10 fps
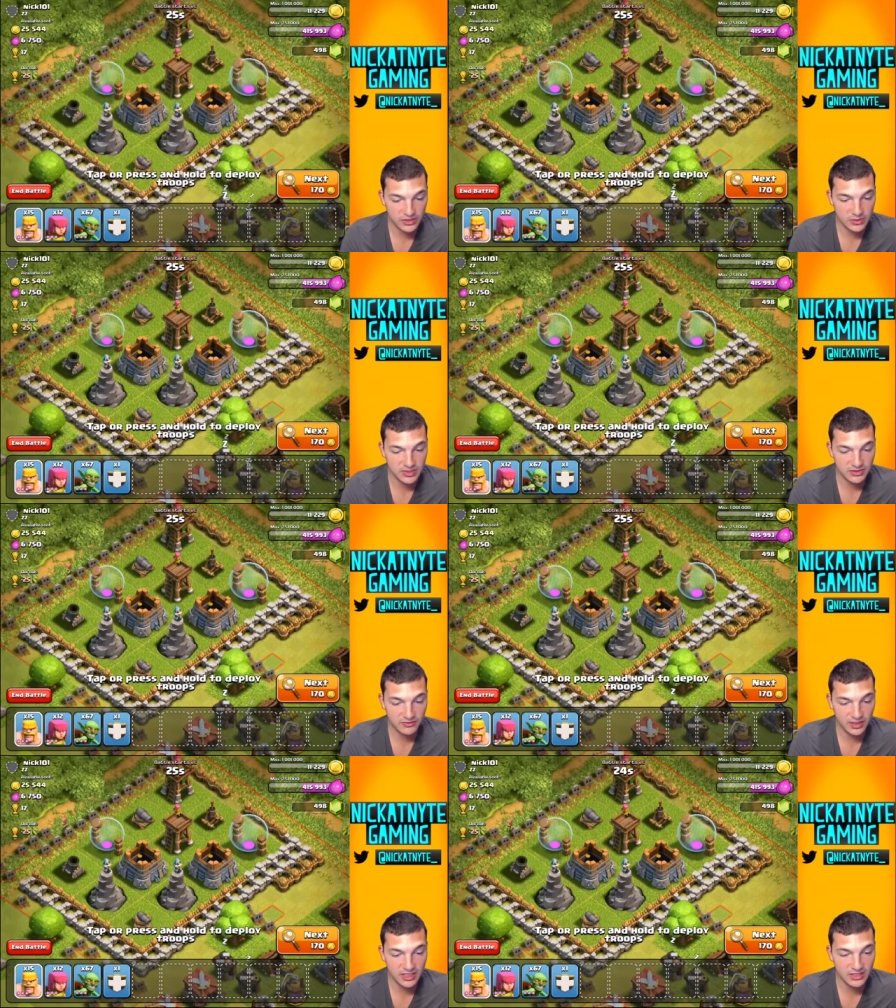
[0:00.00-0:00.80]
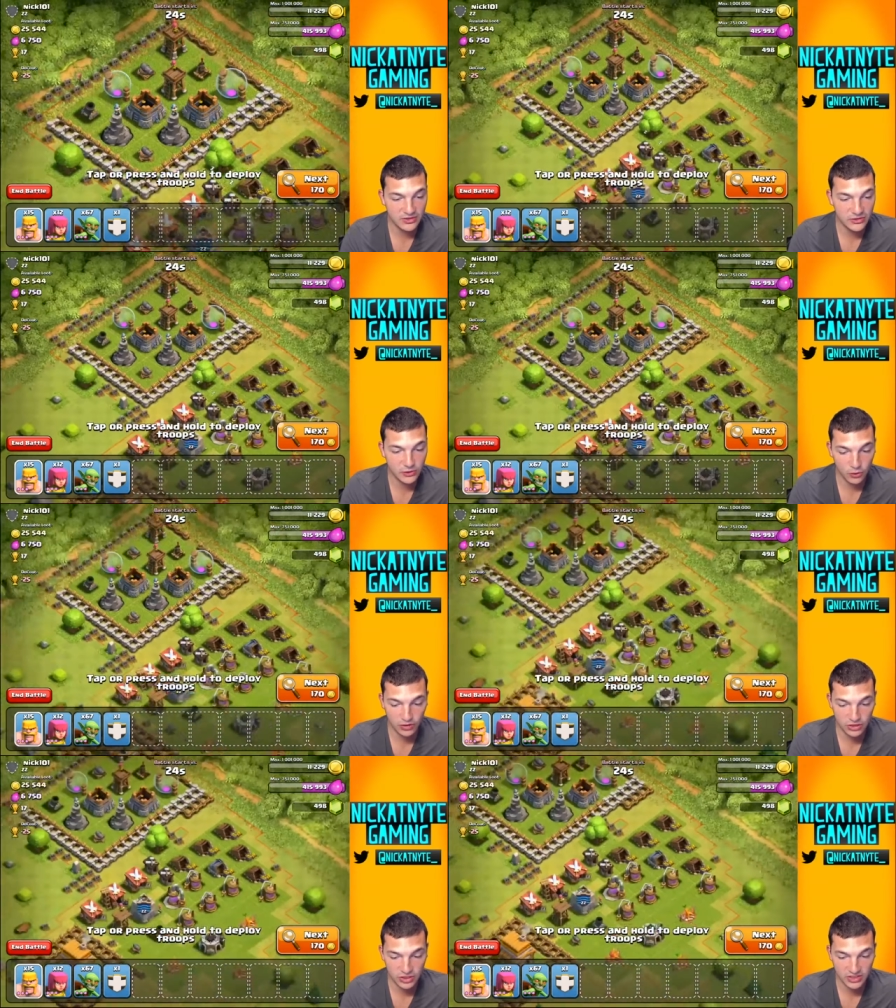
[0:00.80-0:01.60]
So he's defending his
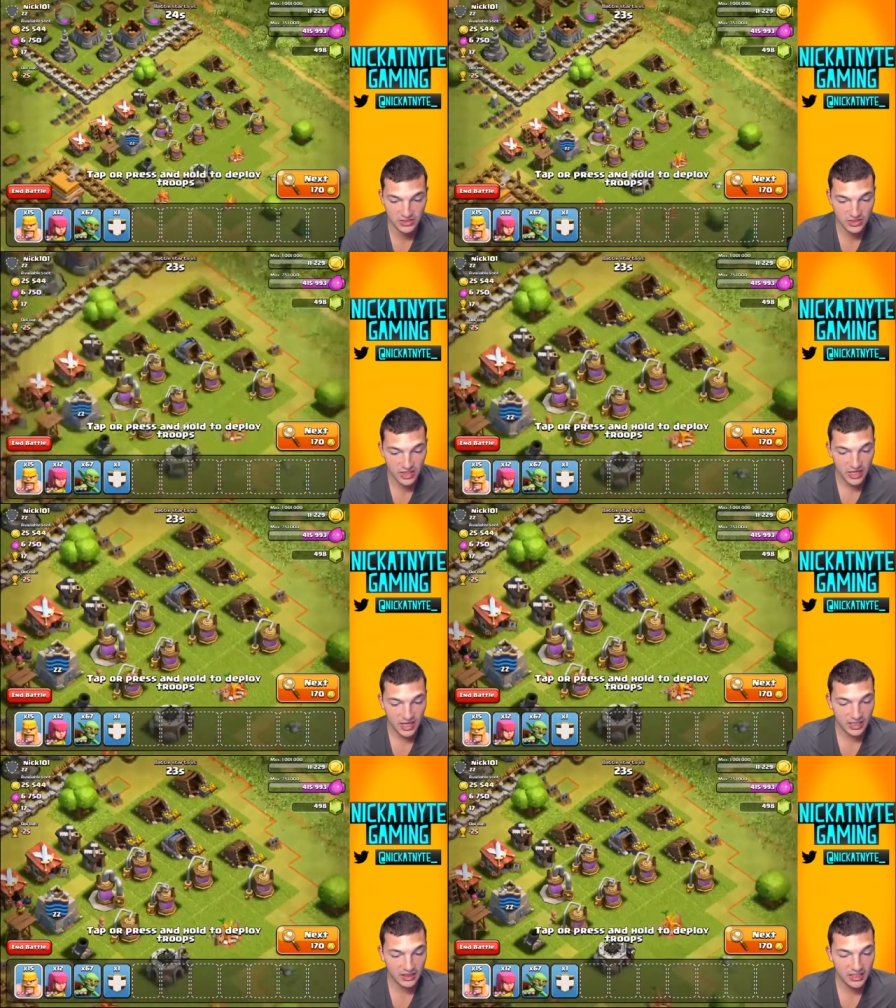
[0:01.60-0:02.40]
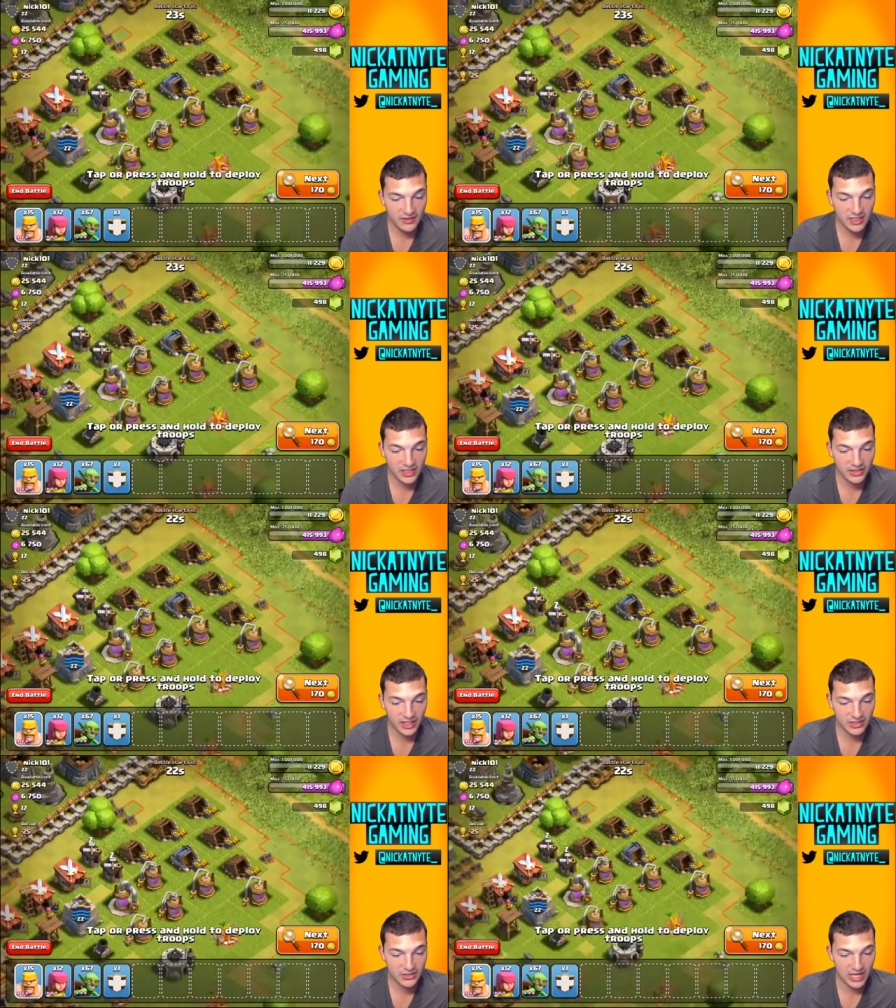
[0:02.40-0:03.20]
storages and leaving the
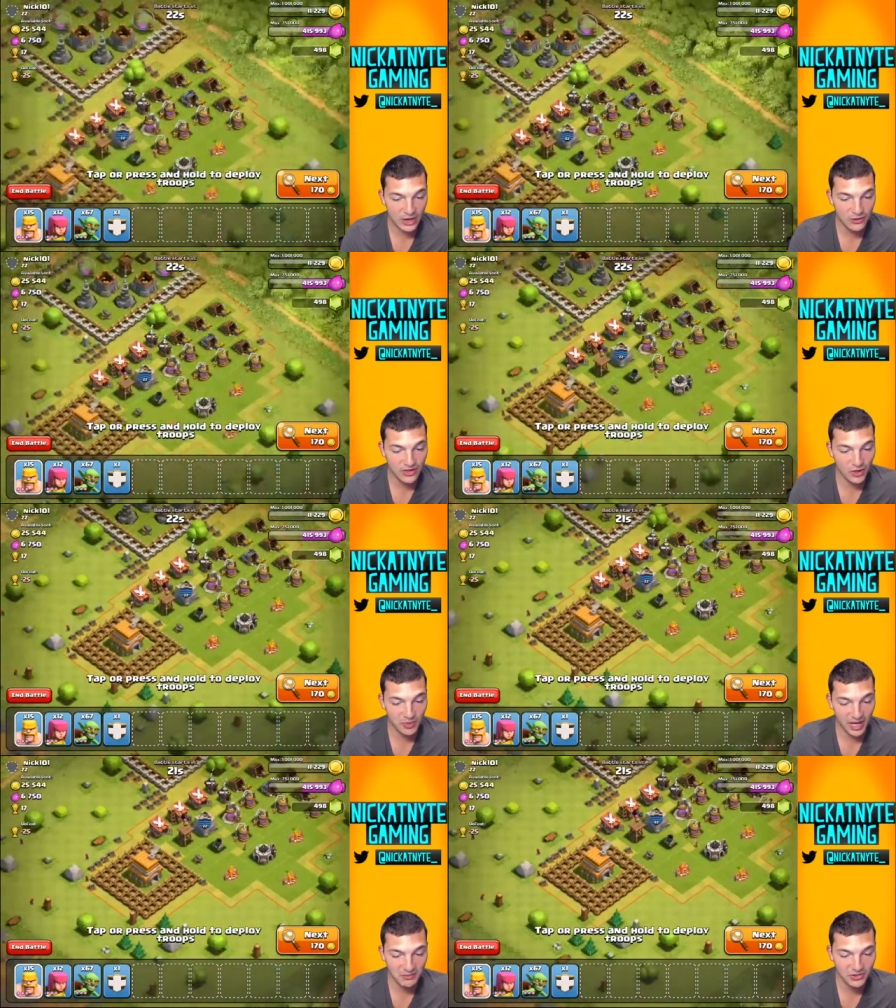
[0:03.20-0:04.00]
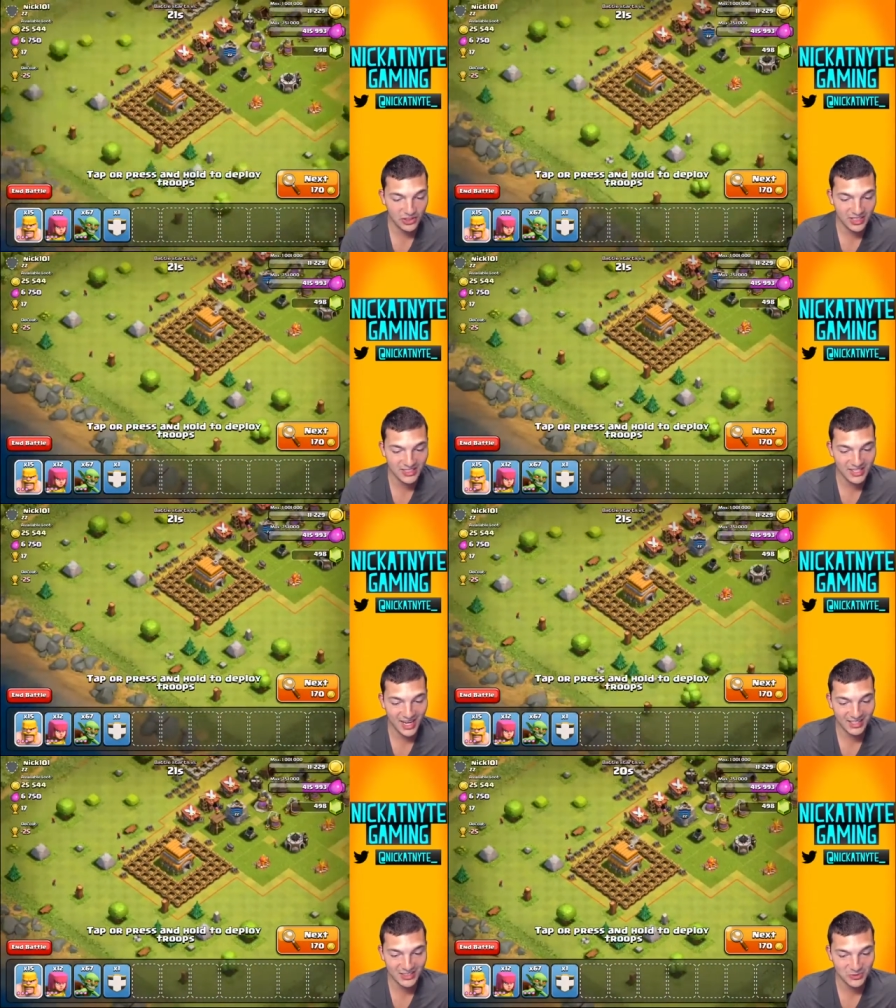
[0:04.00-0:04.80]
collectors out in the open. I'm just going to
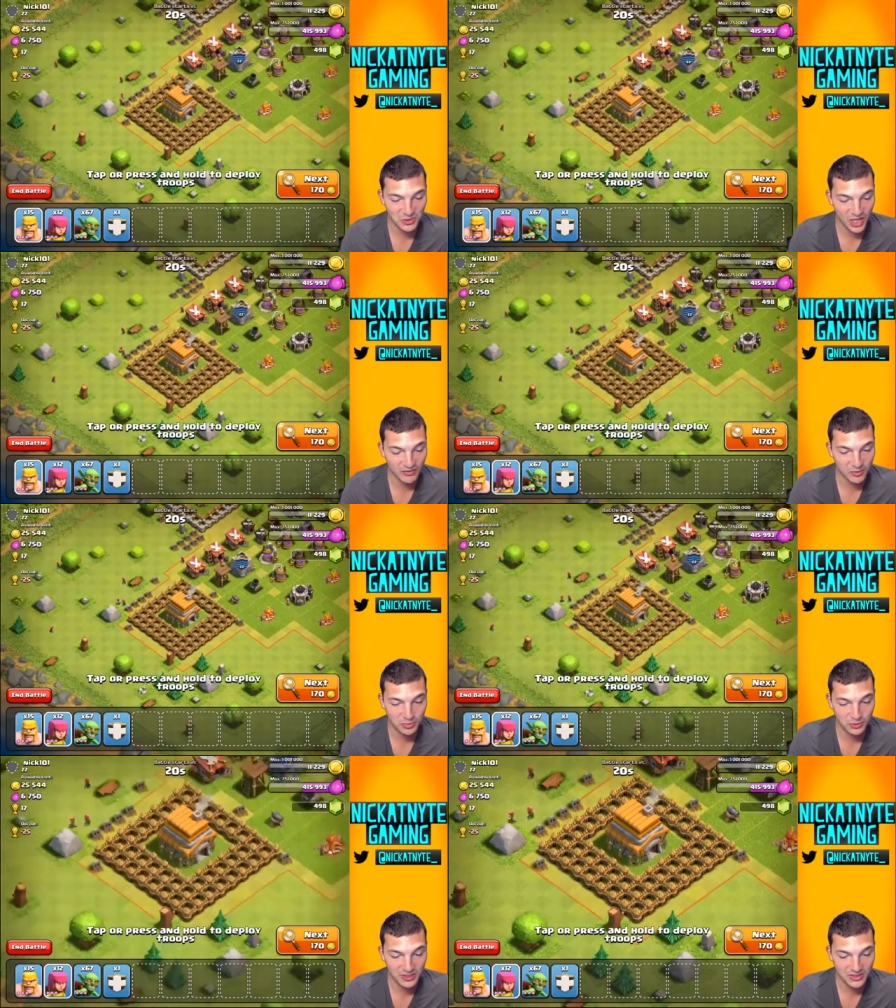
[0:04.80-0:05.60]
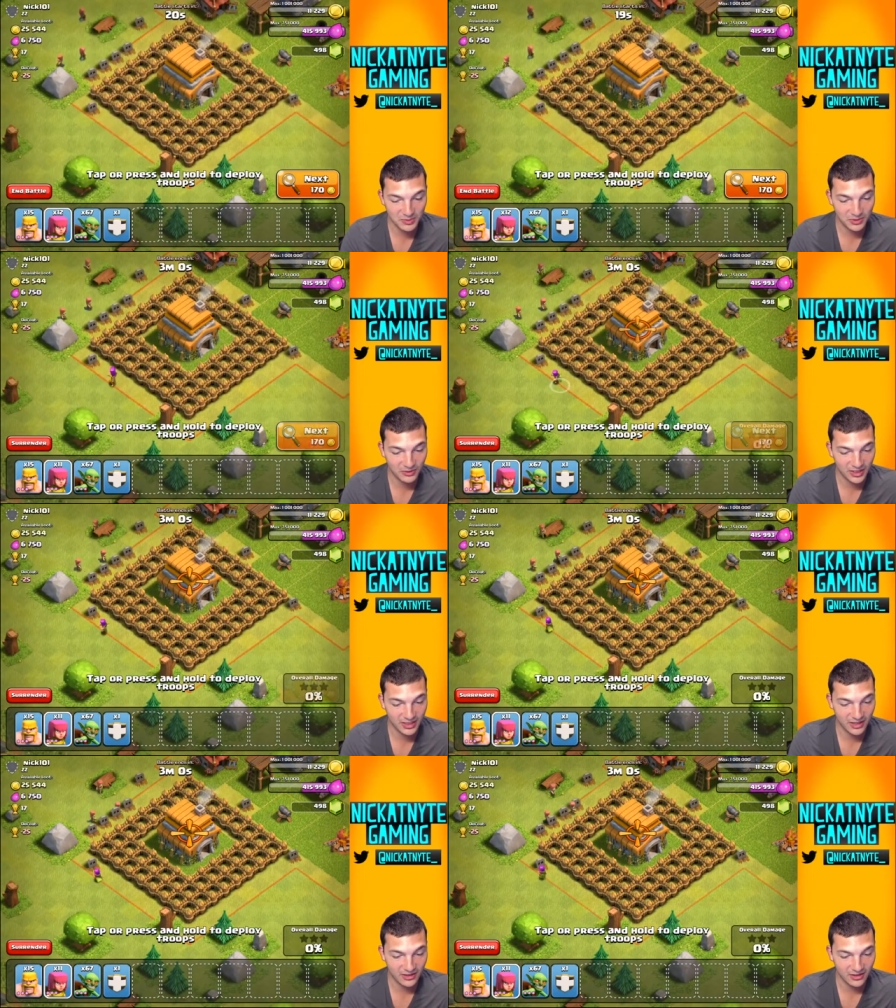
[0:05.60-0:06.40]
attack this one off of principle right
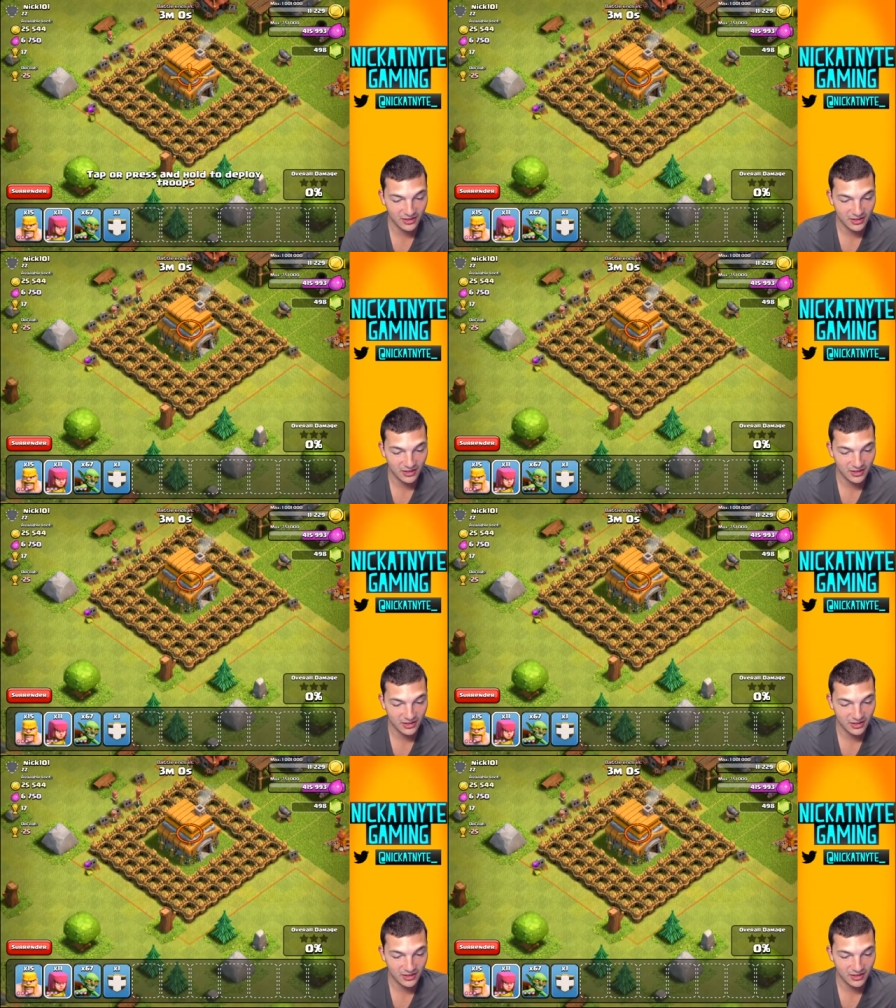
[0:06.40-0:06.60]
now.